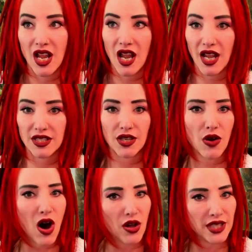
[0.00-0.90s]
And so
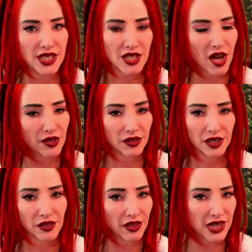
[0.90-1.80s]
all these other
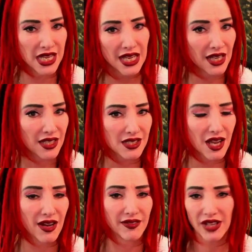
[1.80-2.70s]
little things
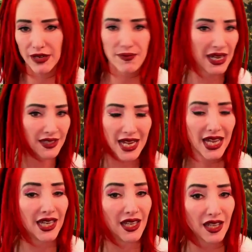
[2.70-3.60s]
of like
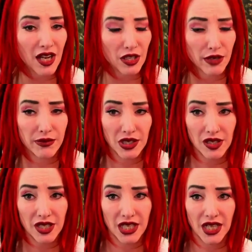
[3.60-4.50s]
maintaining a
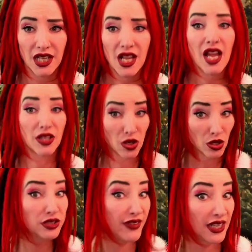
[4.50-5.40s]
community,
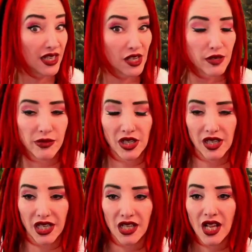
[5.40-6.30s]
cultivating a
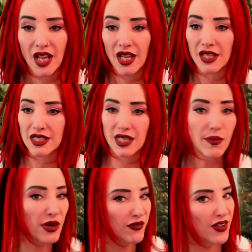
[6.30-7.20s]
community,
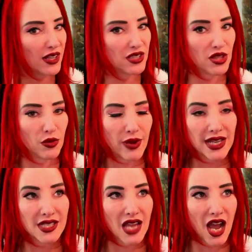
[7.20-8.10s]
somewhat fell to the
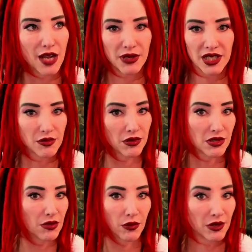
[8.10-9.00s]
wayside
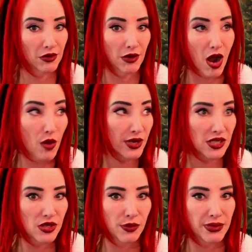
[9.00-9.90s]
because we were always
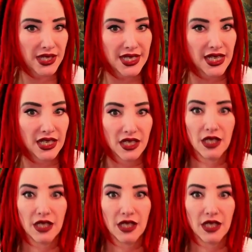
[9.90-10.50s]
so busy